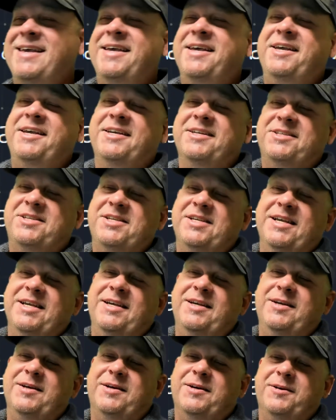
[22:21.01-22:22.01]
it's
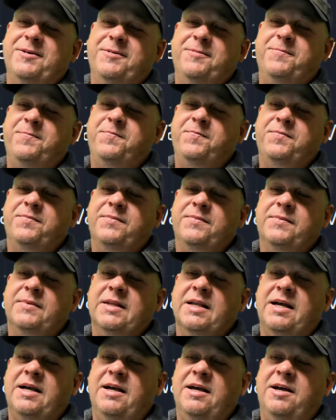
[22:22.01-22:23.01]
a,
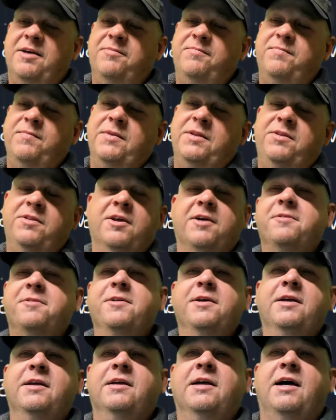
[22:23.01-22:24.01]
I have
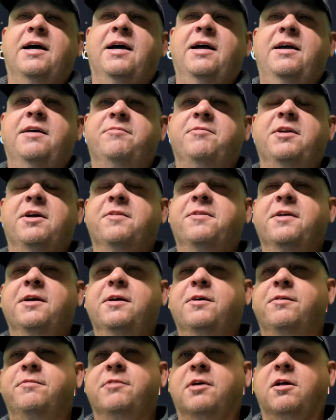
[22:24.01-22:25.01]

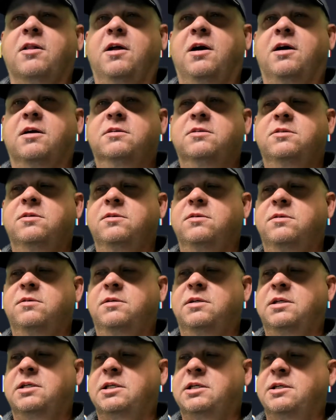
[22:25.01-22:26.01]
nothing overclocked.
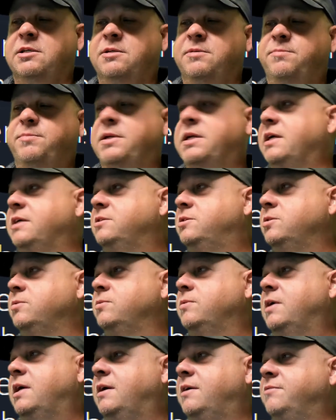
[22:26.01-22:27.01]
But I
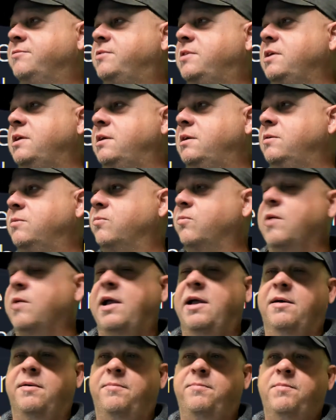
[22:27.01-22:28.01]
do have the
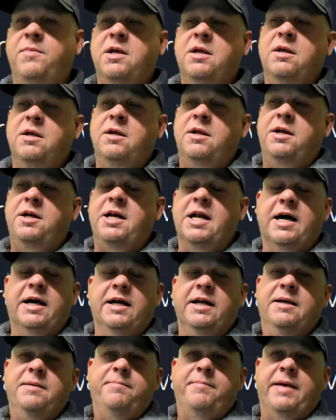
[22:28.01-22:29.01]
RAM
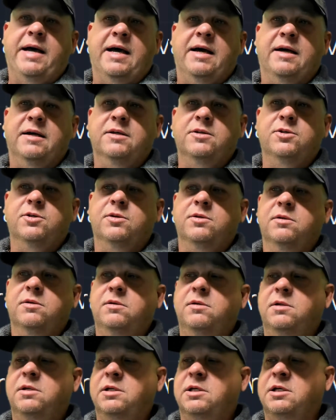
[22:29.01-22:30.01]
not at max
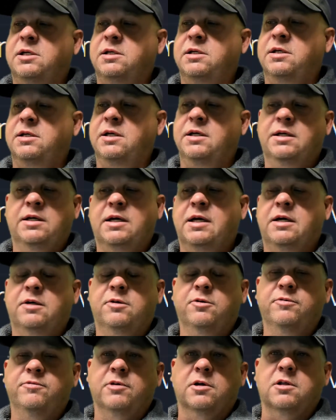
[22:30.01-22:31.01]
and not
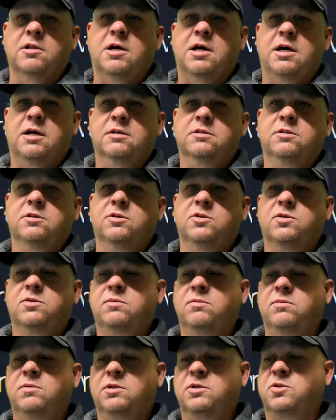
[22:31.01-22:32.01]
overclocked
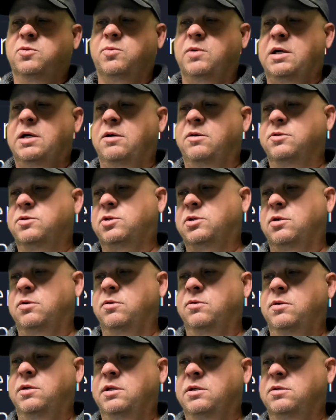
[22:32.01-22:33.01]
as well.
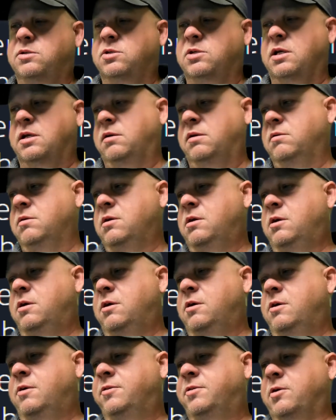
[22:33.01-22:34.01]
So it's like
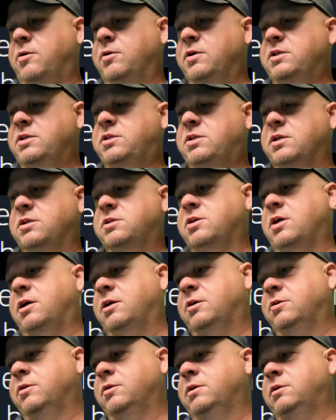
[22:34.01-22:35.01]

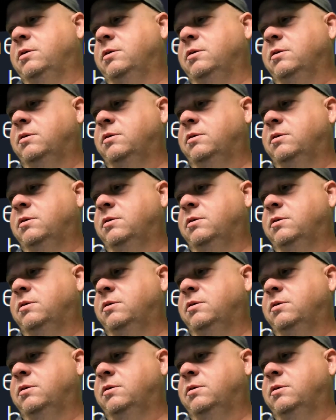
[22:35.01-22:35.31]
3600